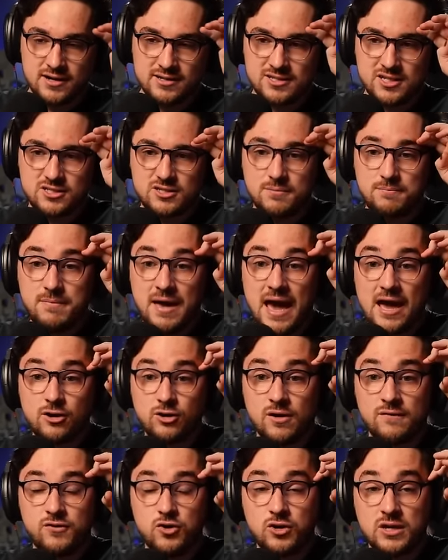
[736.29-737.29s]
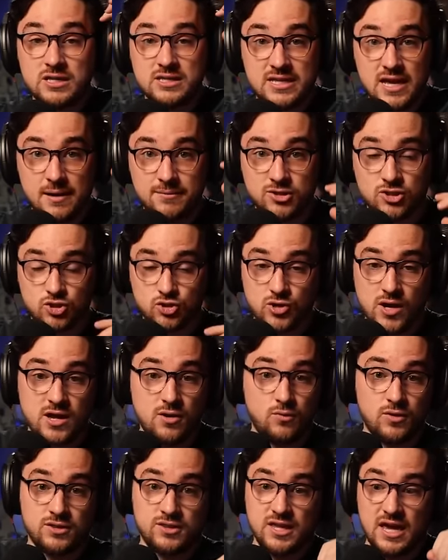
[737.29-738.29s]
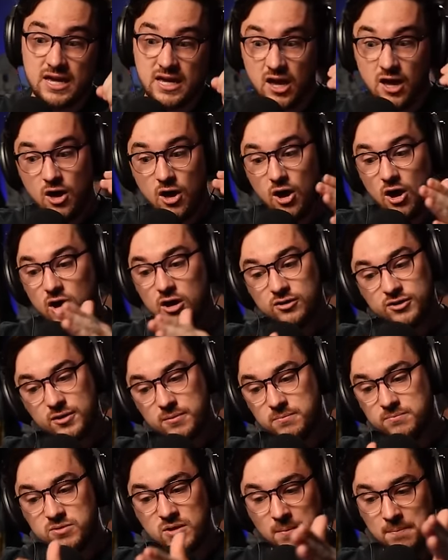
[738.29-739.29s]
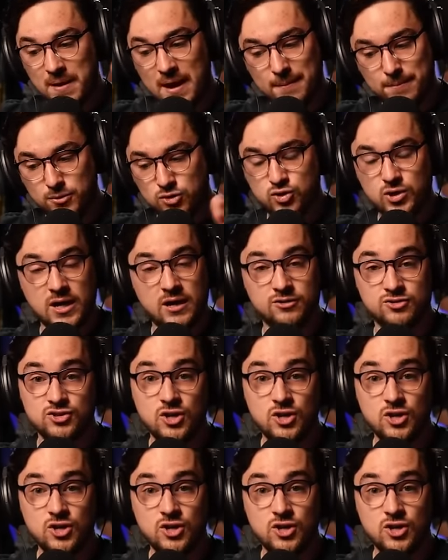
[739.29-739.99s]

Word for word: It doesn't matter if you can demonstrate with like all the, the paper trails.